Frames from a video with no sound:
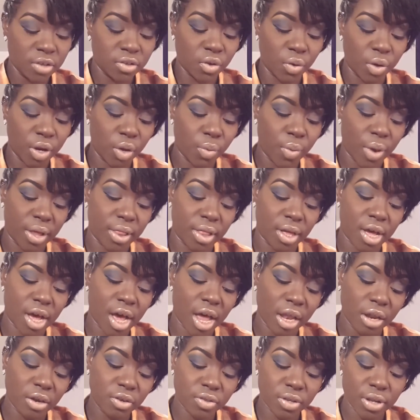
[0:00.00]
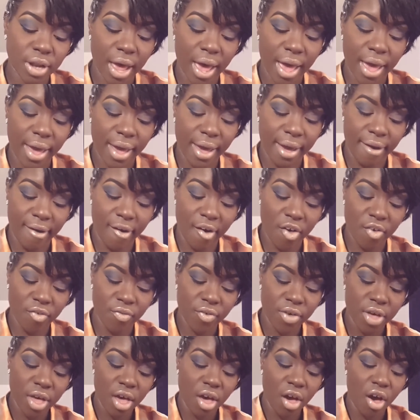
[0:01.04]
so anyway the colors that i have
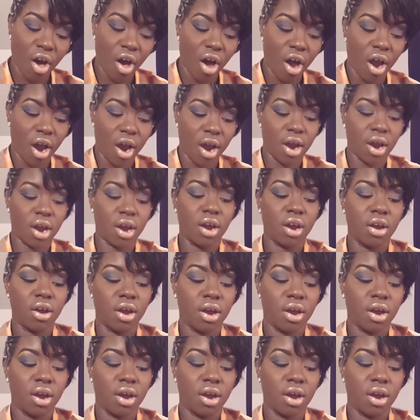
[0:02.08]
are